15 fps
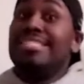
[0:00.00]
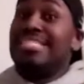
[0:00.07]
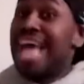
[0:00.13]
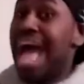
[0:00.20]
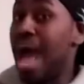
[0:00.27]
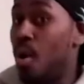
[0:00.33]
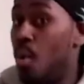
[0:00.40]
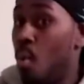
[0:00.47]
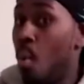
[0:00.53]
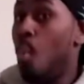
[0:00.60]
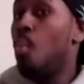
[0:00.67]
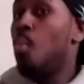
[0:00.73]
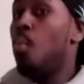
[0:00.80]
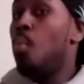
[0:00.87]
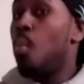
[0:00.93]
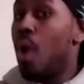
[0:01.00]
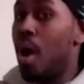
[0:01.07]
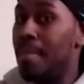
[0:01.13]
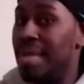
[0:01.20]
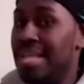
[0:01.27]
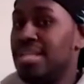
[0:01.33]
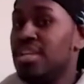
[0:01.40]
top
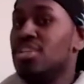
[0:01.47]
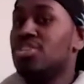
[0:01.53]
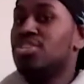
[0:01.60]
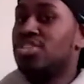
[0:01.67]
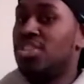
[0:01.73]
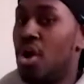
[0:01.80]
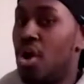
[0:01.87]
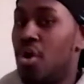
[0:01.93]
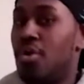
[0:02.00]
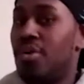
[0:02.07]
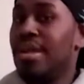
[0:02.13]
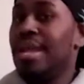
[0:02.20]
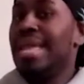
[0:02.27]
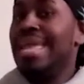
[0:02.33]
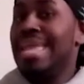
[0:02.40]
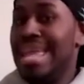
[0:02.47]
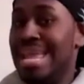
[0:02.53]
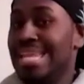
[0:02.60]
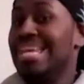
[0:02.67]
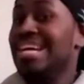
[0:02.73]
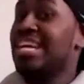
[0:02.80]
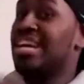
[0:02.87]
woman star
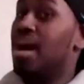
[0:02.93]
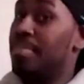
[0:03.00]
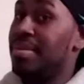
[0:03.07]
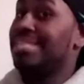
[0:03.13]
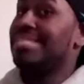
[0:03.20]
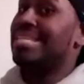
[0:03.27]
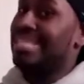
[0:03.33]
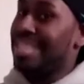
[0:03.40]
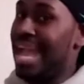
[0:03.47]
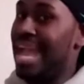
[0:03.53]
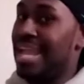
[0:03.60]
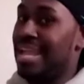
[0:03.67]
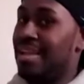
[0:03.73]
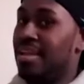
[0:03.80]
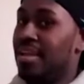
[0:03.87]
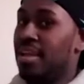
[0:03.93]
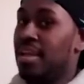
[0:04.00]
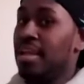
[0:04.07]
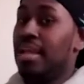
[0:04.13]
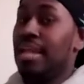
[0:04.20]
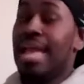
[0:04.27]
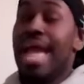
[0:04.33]
in the company today.
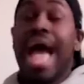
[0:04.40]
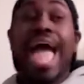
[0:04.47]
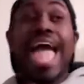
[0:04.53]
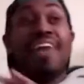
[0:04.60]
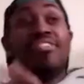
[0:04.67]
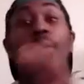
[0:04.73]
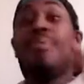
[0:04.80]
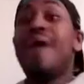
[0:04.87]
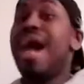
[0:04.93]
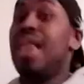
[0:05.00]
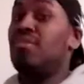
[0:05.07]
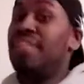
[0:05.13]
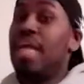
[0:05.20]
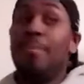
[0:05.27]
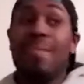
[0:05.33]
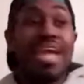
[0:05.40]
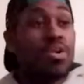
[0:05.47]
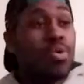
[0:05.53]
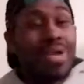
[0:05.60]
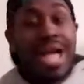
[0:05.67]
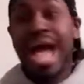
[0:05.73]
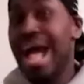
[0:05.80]
I have no problem with that being
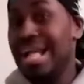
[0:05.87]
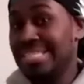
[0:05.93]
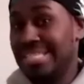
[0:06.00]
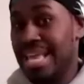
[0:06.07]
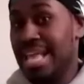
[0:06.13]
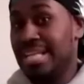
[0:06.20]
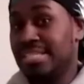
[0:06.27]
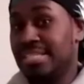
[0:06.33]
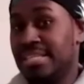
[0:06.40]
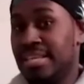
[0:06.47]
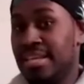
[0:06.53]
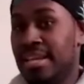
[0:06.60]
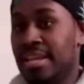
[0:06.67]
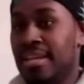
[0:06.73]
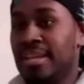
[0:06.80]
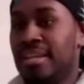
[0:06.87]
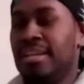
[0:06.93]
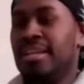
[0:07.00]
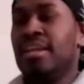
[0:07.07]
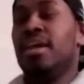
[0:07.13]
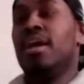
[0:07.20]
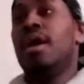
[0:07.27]
no contest.
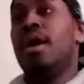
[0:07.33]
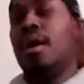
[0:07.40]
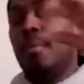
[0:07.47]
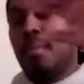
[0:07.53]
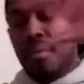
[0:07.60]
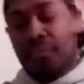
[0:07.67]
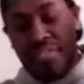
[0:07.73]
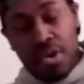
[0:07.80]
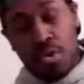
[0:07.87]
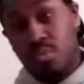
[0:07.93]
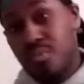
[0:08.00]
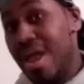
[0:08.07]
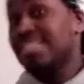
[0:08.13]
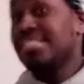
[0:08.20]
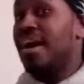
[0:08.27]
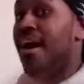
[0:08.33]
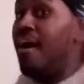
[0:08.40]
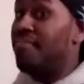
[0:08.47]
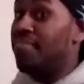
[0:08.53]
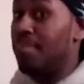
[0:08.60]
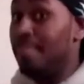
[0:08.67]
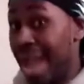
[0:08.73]
But for the rest
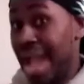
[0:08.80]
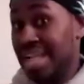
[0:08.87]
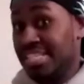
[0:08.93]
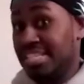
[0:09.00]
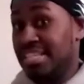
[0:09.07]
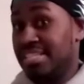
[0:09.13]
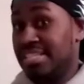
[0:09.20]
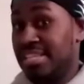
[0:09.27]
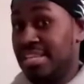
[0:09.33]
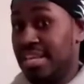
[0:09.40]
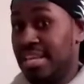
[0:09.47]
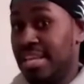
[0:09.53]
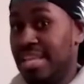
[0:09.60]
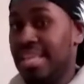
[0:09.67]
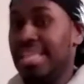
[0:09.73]
of the matches,